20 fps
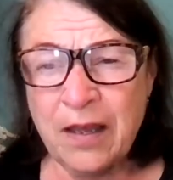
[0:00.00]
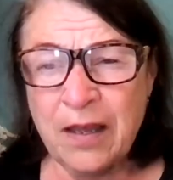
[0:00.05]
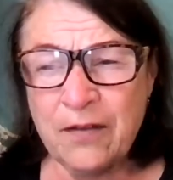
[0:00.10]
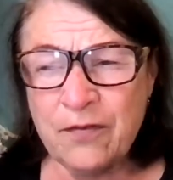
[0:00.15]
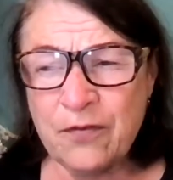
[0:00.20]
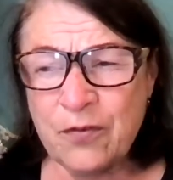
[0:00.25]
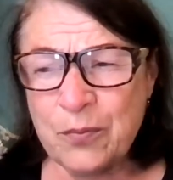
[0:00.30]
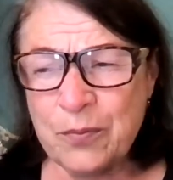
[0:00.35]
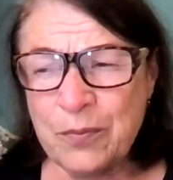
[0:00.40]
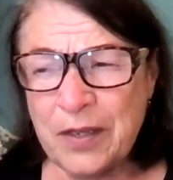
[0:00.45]

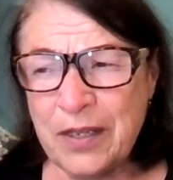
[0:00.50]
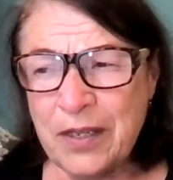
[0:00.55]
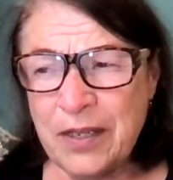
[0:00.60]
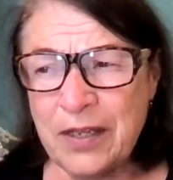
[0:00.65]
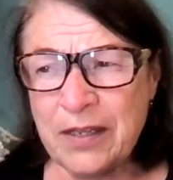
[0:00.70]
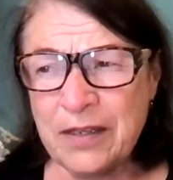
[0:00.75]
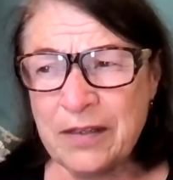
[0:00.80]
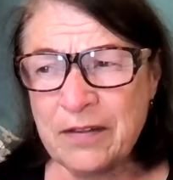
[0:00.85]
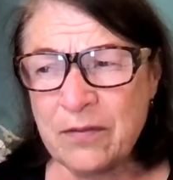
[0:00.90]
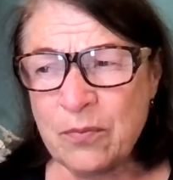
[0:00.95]
For me,
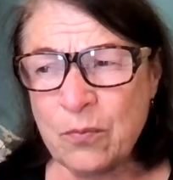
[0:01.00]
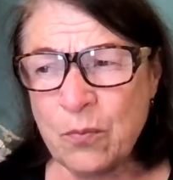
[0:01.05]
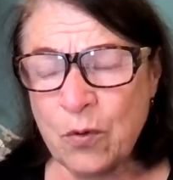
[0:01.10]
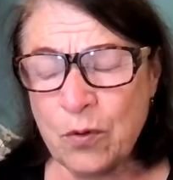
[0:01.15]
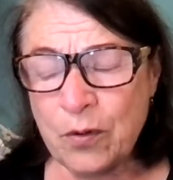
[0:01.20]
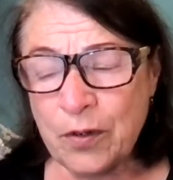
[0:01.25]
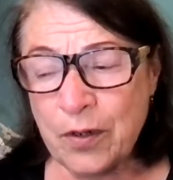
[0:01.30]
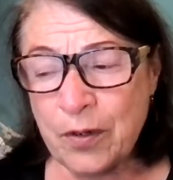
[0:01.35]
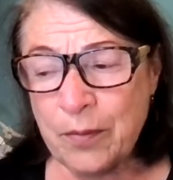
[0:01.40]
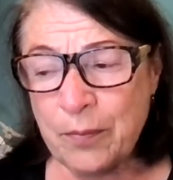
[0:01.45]
it's
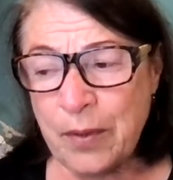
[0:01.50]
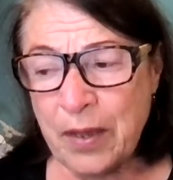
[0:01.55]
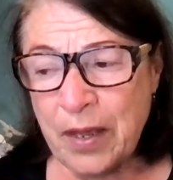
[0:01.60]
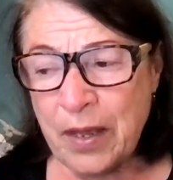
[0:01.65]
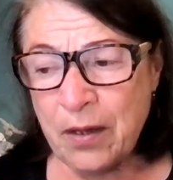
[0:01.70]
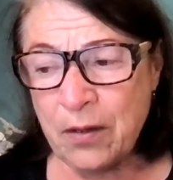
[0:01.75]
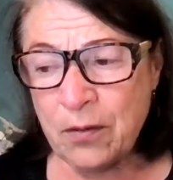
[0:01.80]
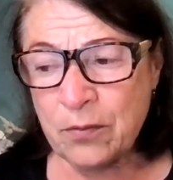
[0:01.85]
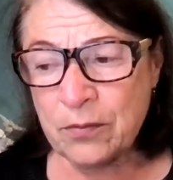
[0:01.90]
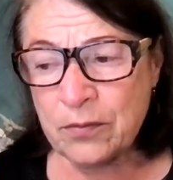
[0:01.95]
more
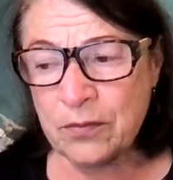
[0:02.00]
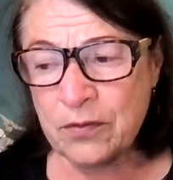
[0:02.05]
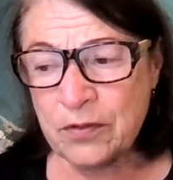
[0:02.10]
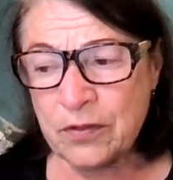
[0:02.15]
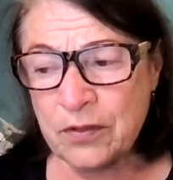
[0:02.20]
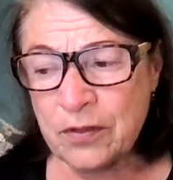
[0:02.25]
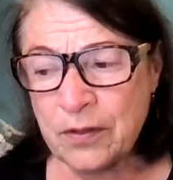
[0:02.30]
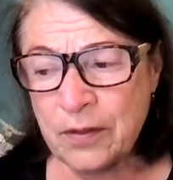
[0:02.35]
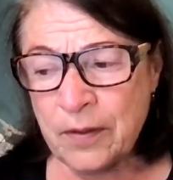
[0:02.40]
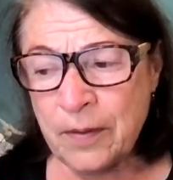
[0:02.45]
about
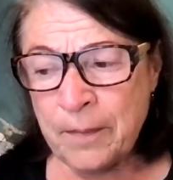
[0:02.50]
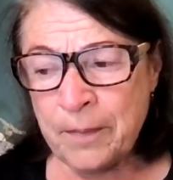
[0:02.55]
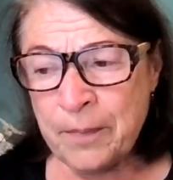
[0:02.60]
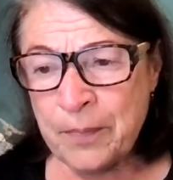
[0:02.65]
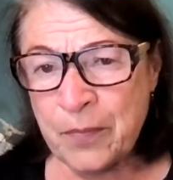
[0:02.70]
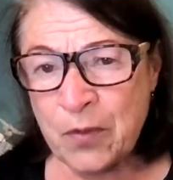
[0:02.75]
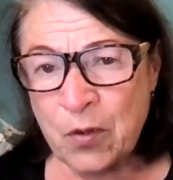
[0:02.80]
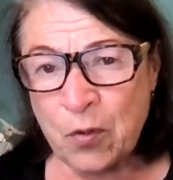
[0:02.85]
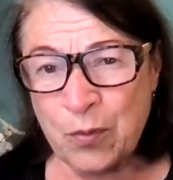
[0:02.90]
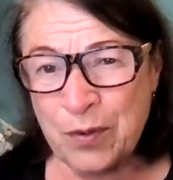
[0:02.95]

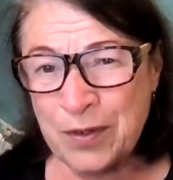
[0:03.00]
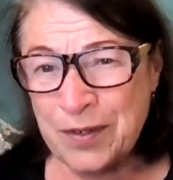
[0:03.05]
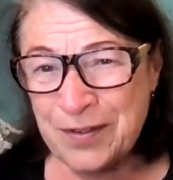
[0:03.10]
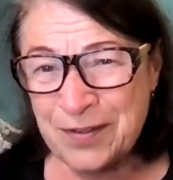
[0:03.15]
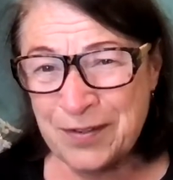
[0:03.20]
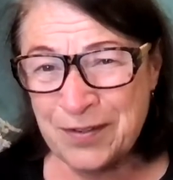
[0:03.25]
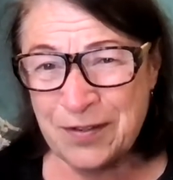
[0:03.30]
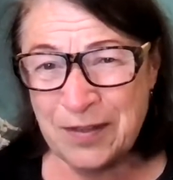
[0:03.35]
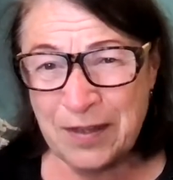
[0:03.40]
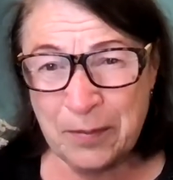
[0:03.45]
going
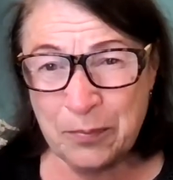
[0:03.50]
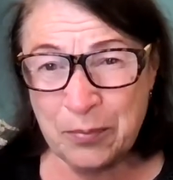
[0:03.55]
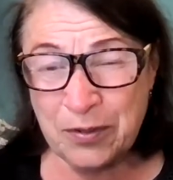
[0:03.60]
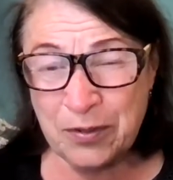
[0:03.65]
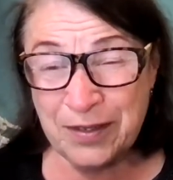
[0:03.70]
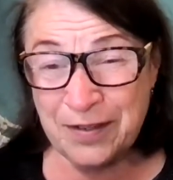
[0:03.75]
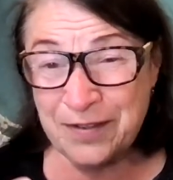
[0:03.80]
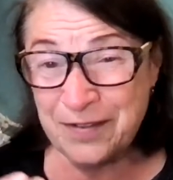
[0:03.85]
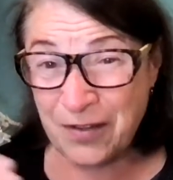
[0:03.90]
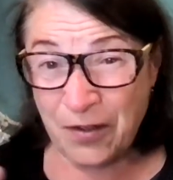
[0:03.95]
into that
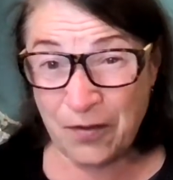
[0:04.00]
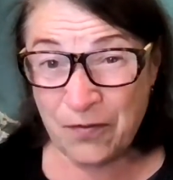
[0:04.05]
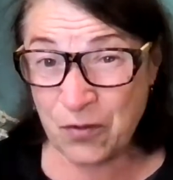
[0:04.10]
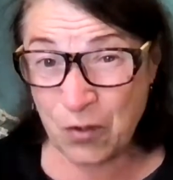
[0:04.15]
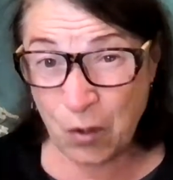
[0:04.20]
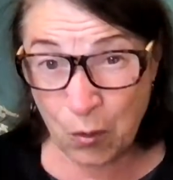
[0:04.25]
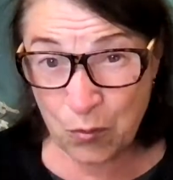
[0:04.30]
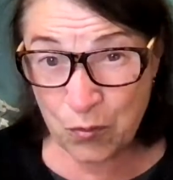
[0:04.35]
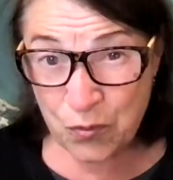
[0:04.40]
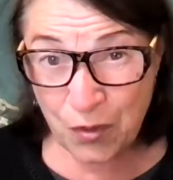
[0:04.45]
place of
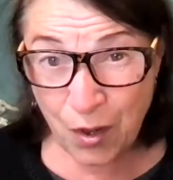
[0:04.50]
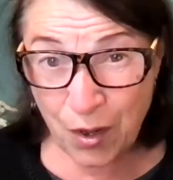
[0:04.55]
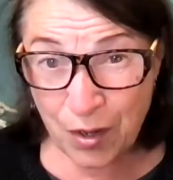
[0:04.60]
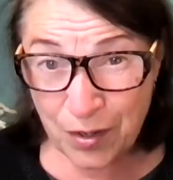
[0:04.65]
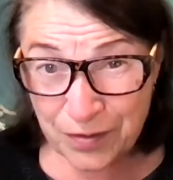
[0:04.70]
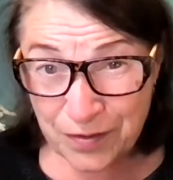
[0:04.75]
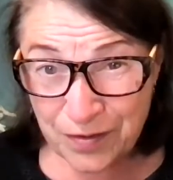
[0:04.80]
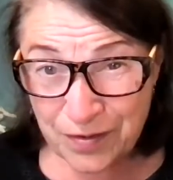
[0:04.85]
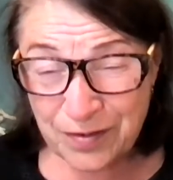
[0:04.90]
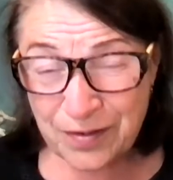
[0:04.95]
no
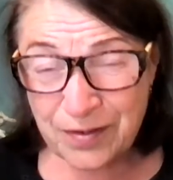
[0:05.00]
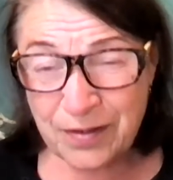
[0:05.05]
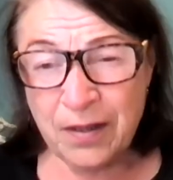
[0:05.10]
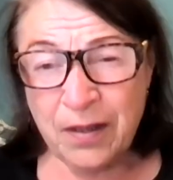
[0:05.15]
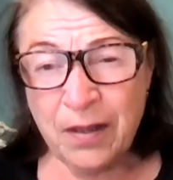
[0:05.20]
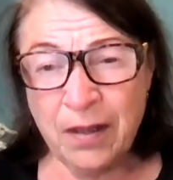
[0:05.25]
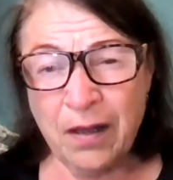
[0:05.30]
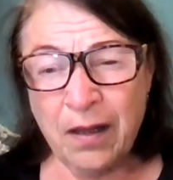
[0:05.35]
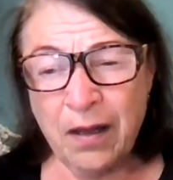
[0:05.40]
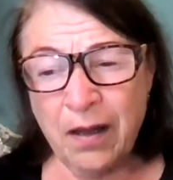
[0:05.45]
thought,
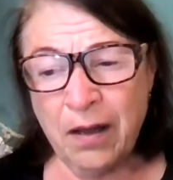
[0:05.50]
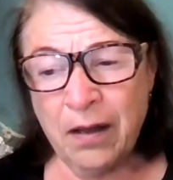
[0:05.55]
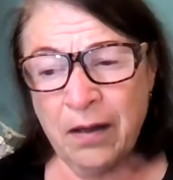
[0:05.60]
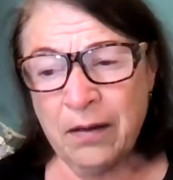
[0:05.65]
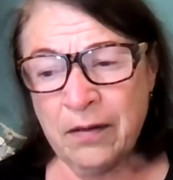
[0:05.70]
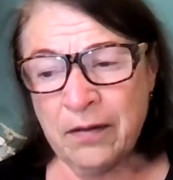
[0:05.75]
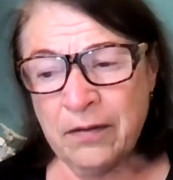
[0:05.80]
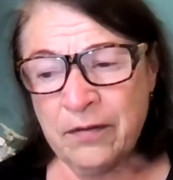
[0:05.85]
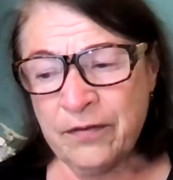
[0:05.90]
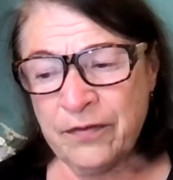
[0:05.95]

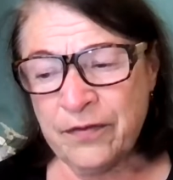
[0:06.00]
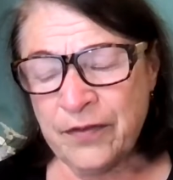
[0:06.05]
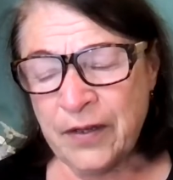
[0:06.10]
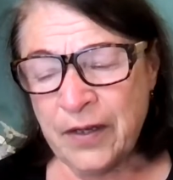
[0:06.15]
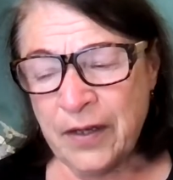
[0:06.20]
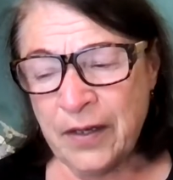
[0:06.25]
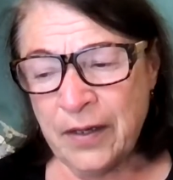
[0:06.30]
of